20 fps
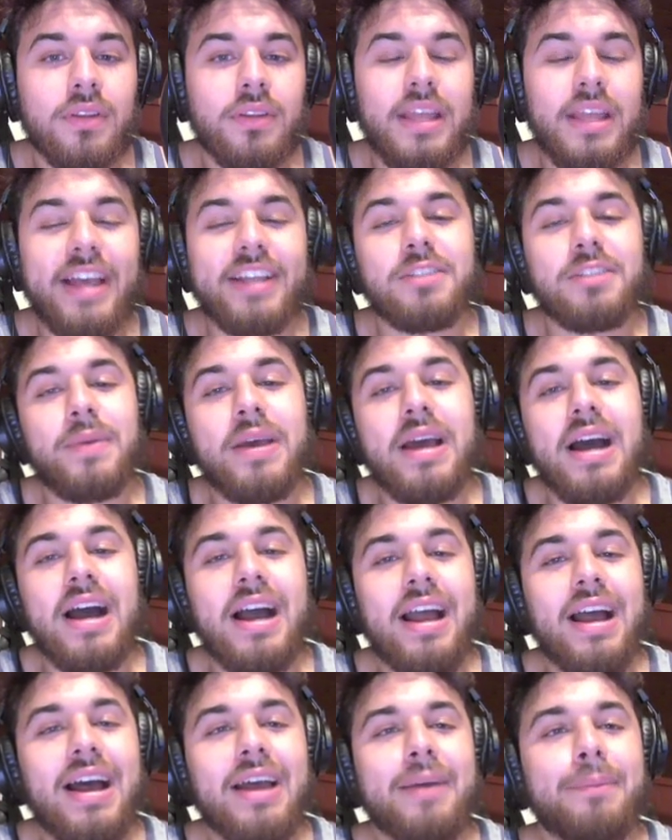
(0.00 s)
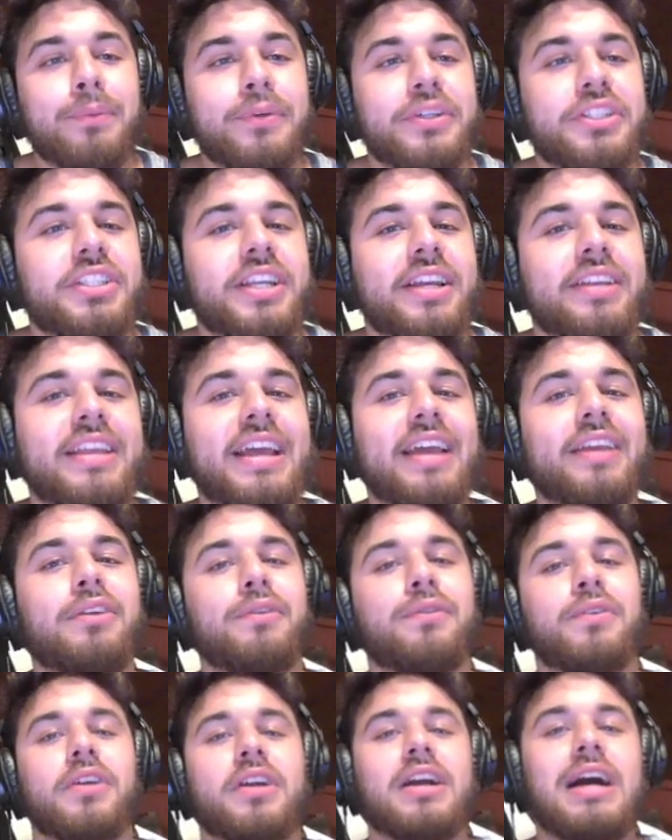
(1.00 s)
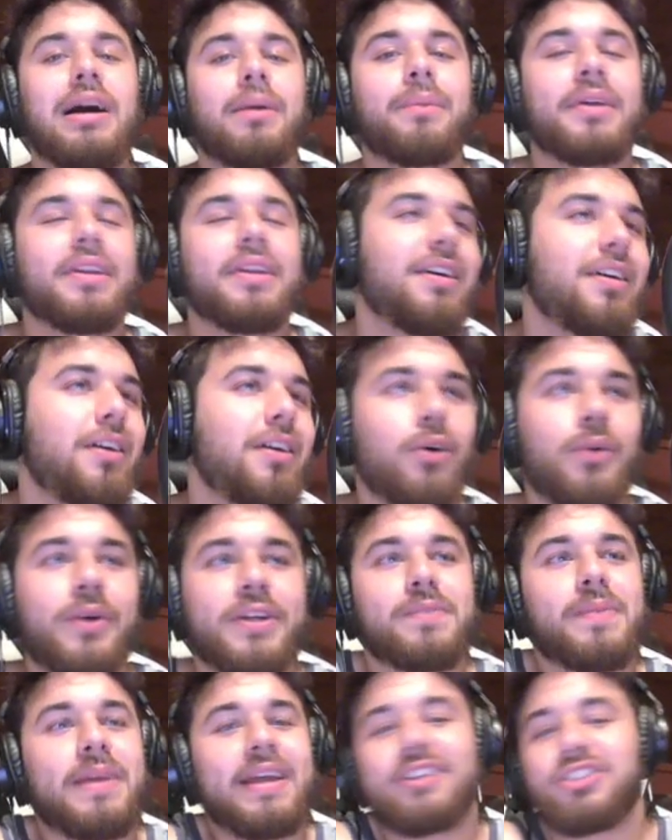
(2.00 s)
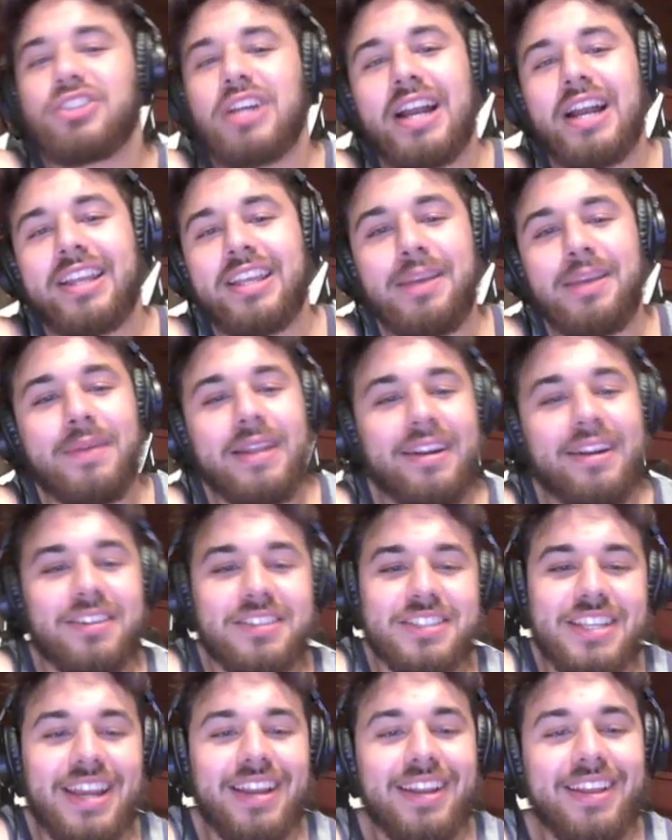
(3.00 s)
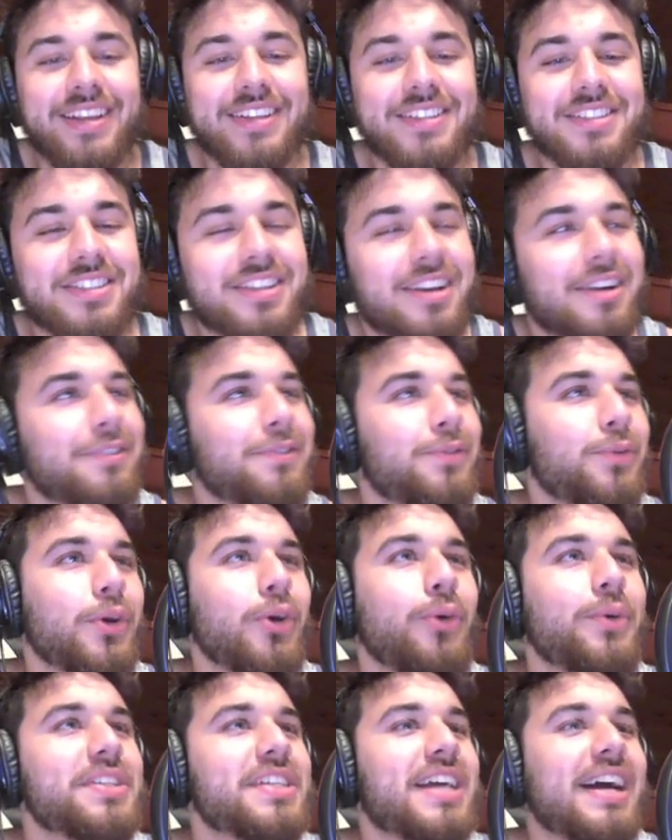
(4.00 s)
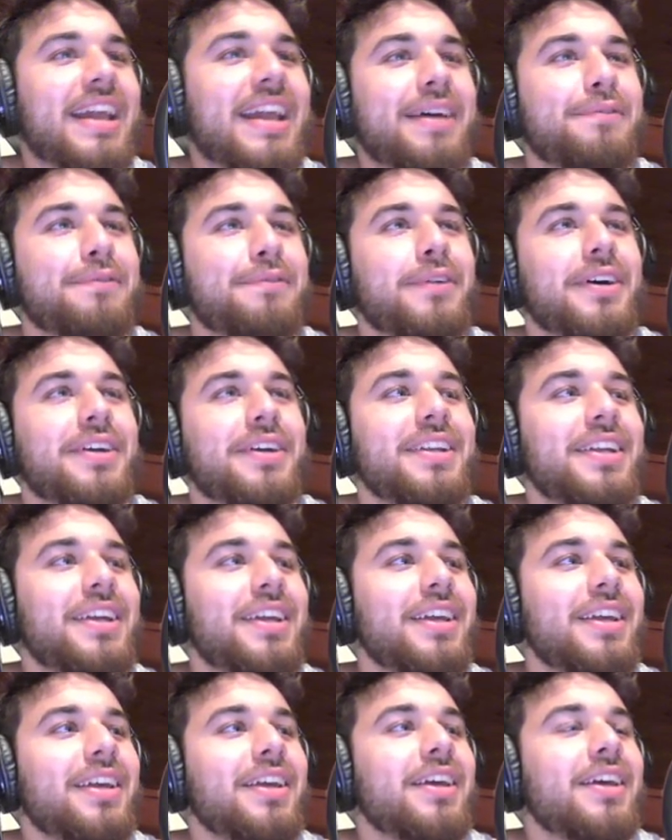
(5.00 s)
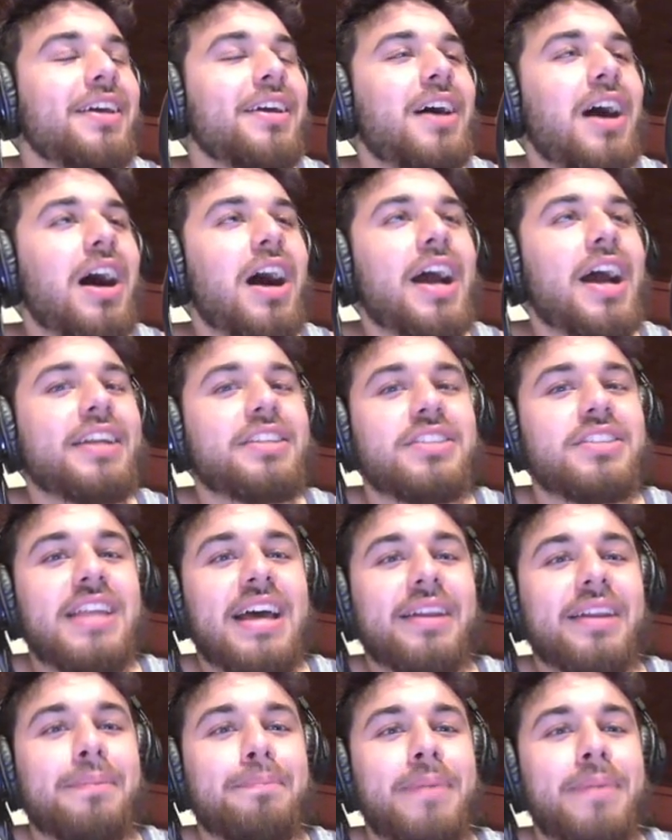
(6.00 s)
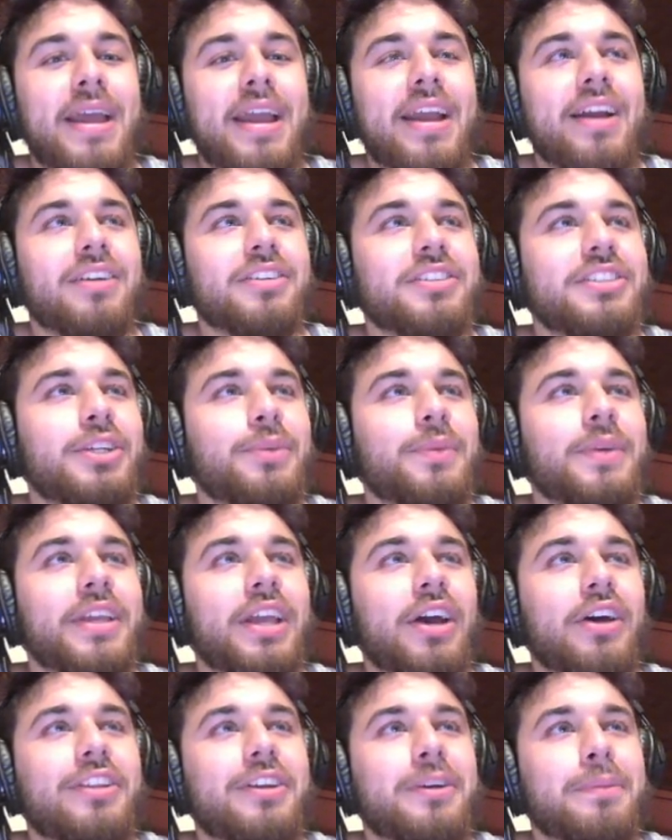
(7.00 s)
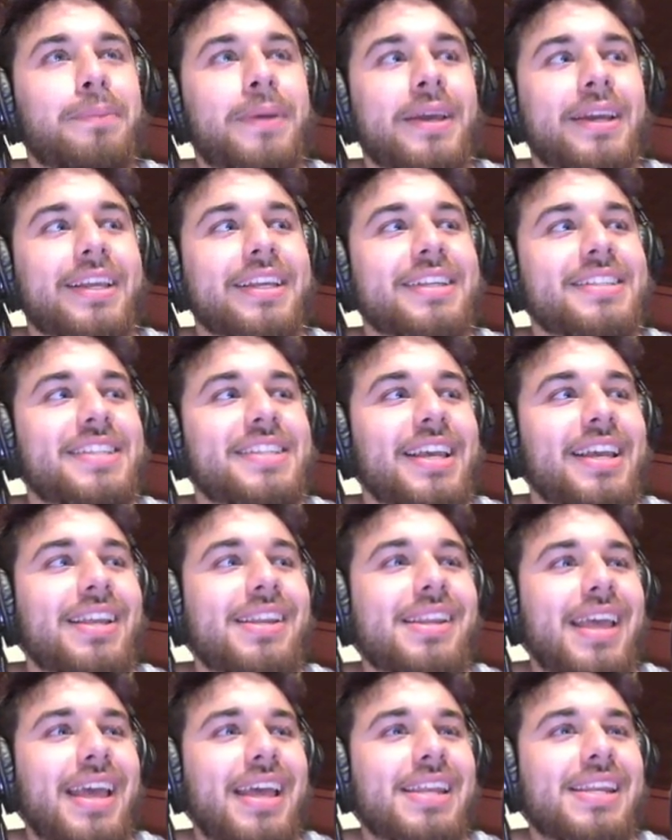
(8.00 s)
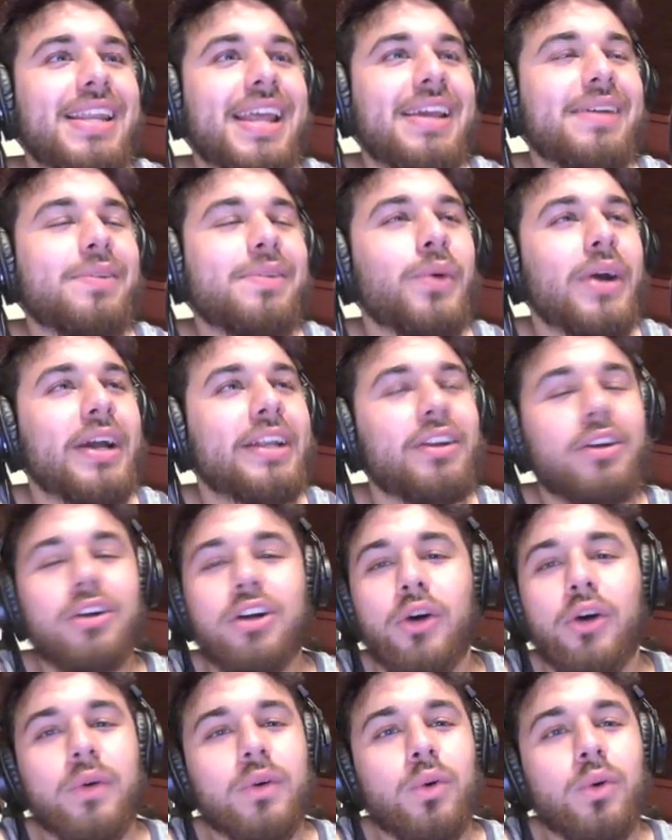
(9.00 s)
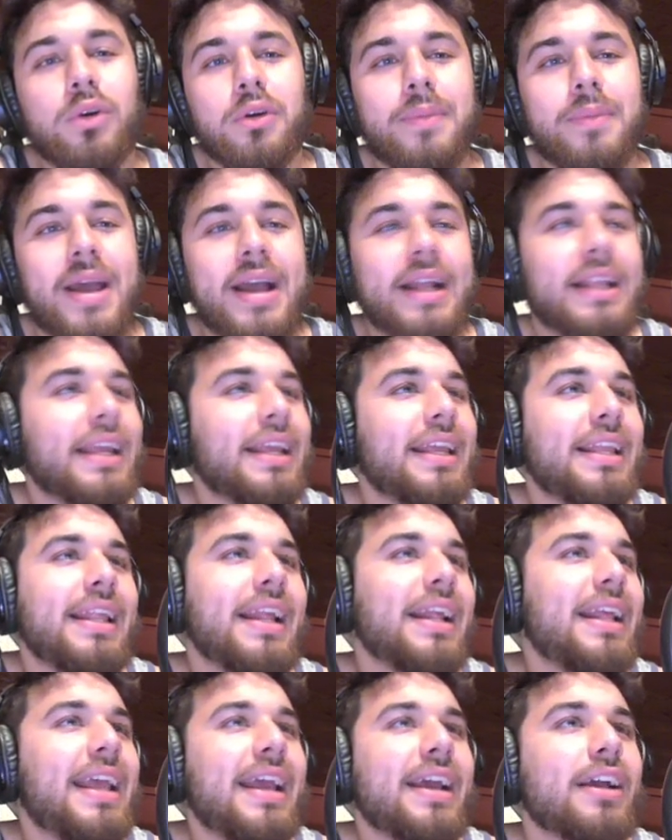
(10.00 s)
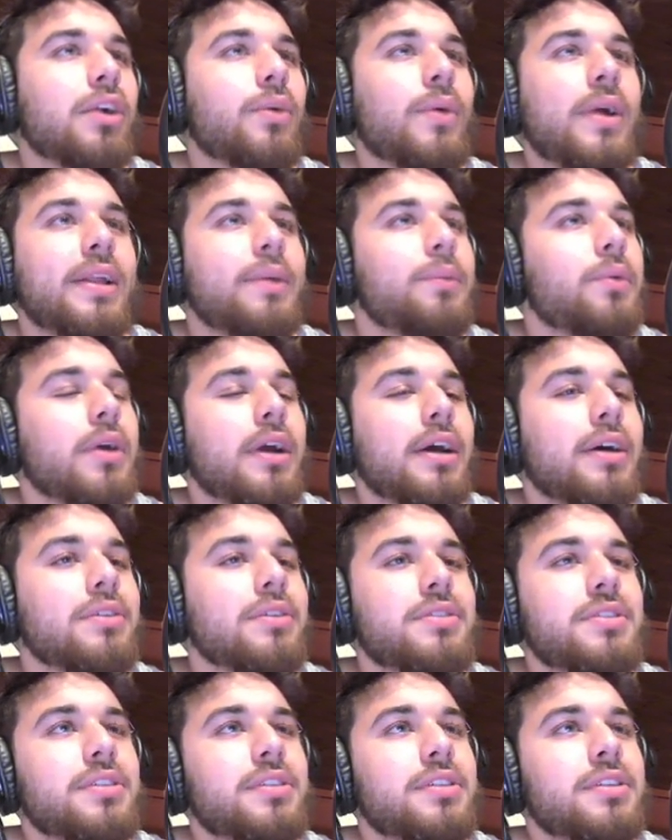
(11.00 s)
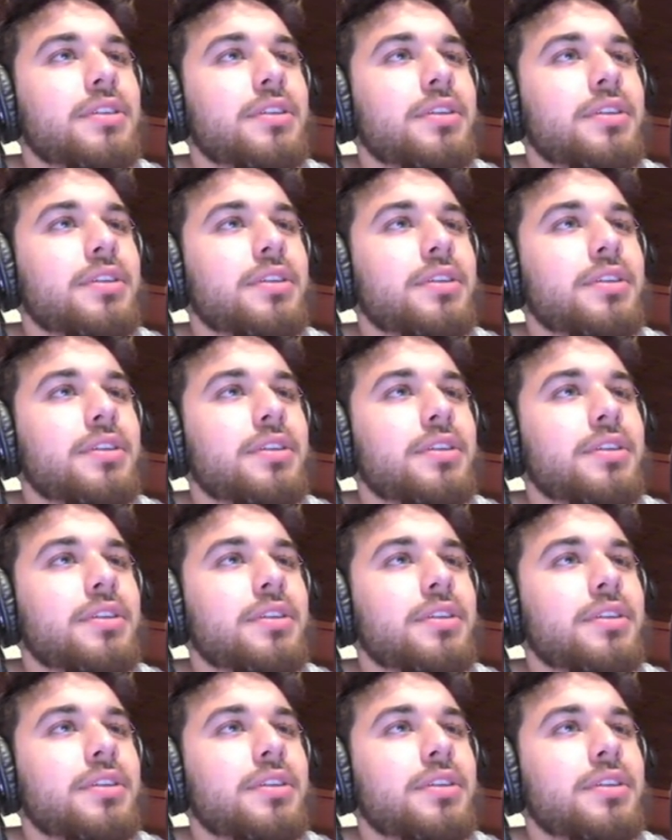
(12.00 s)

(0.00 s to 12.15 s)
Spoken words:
Thanks, man. I appreciate it. Thank you for the comment. Always, man. Try to keep it entertaining and stuff. We always got to have fun. All right, so now the Bears, here we go. Their pick is in, and they're going quarterback. They can't go anywhere else.